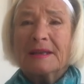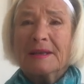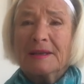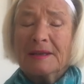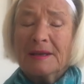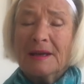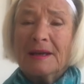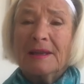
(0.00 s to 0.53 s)

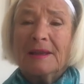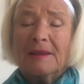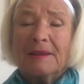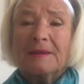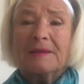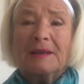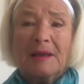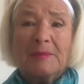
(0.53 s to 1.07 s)
ninth
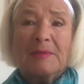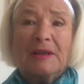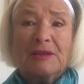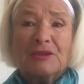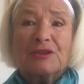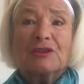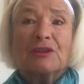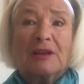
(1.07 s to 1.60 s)

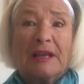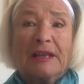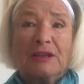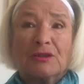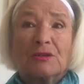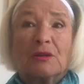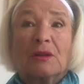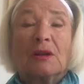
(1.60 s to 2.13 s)
dimensional
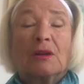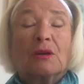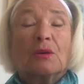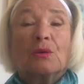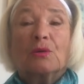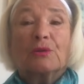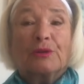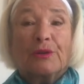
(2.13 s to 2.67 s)
angel
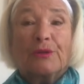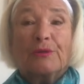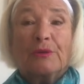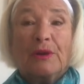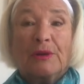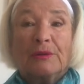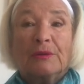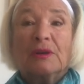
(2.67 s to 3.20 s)
called a
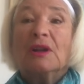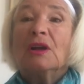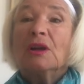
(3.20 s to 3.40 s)
throne